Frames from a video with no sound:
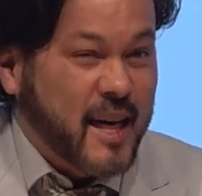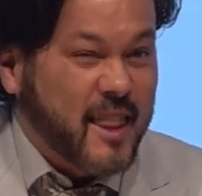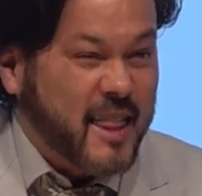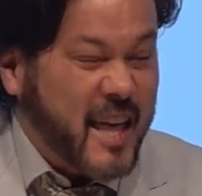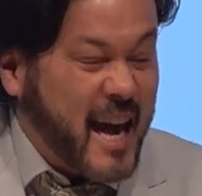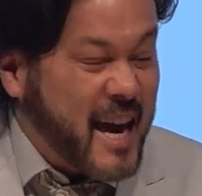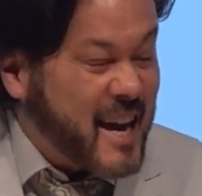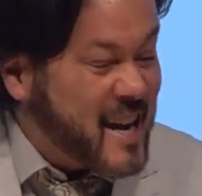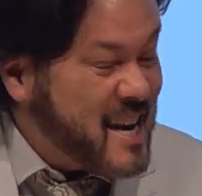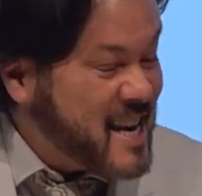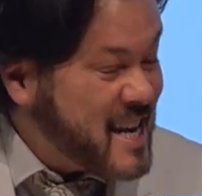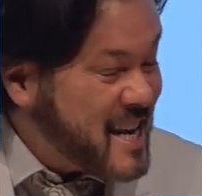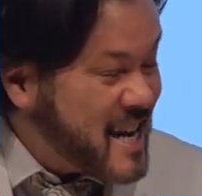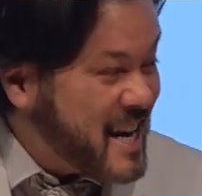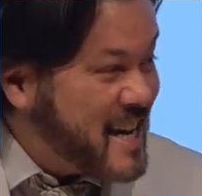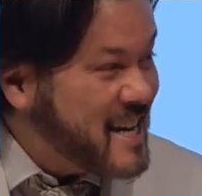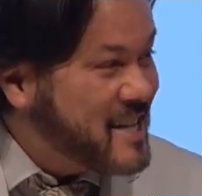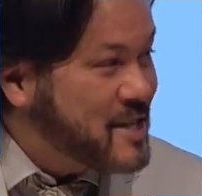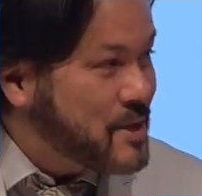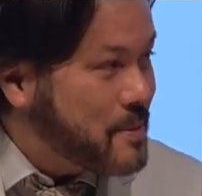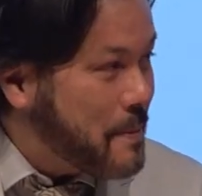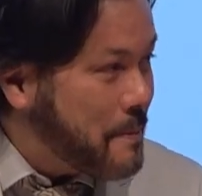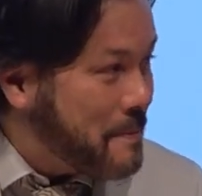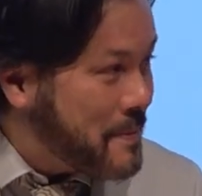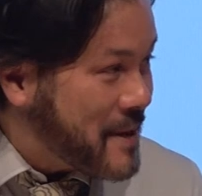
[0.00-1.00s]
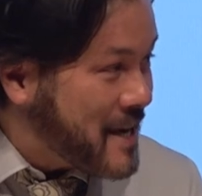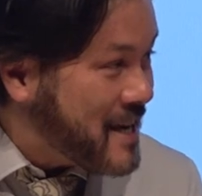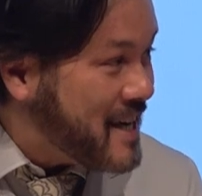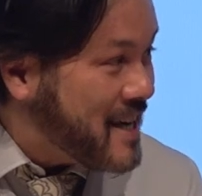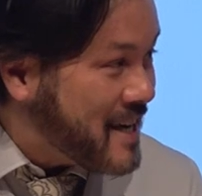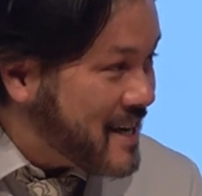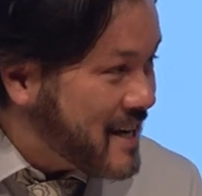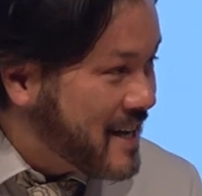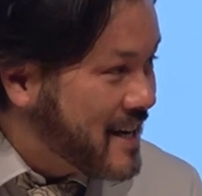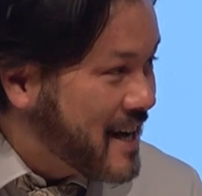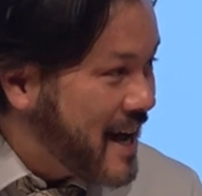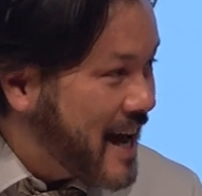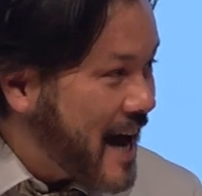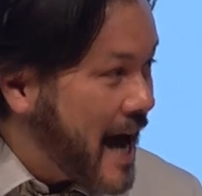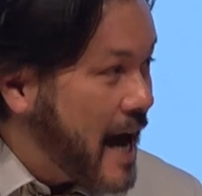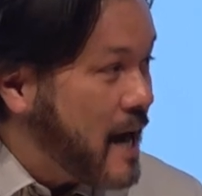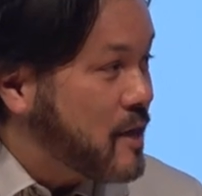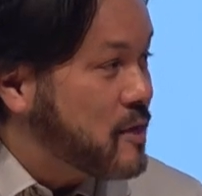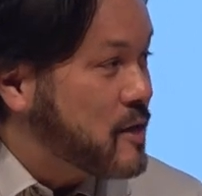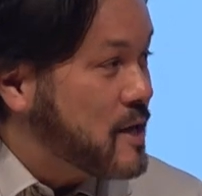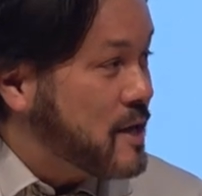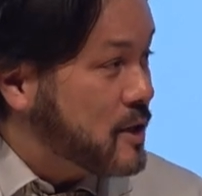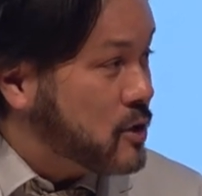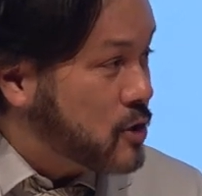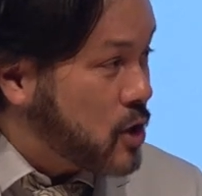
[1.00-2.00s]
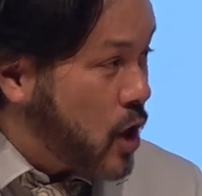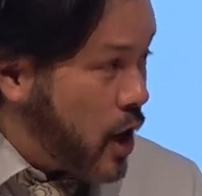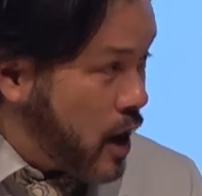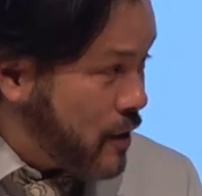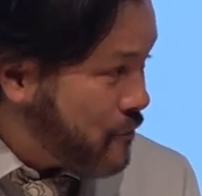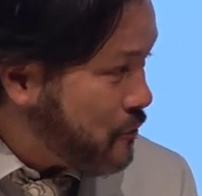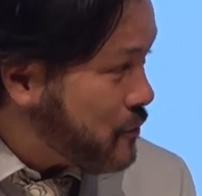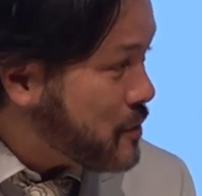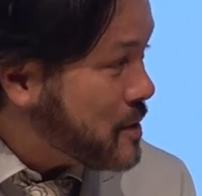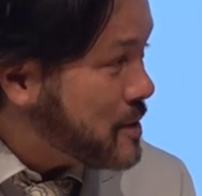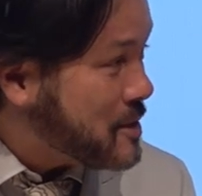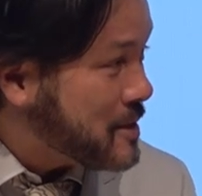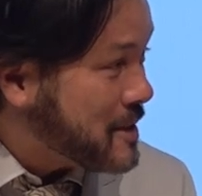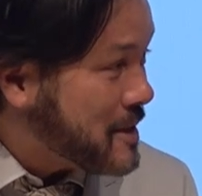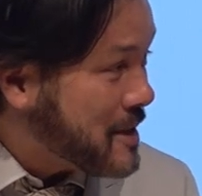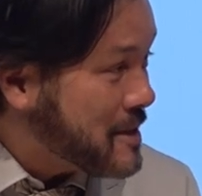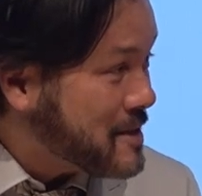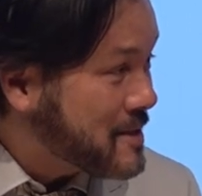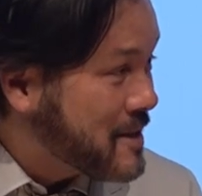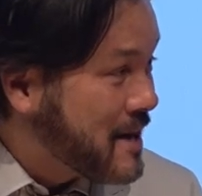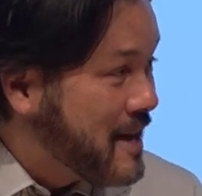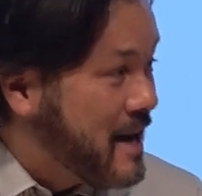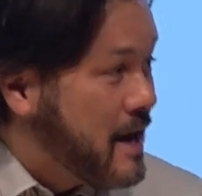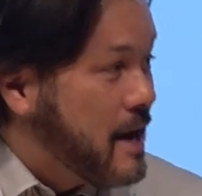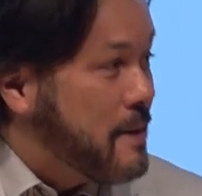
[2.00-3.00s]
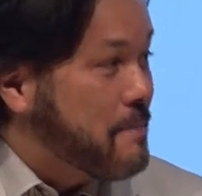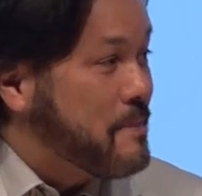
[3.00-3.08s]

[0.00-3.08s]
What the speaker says: They need to be at these conferences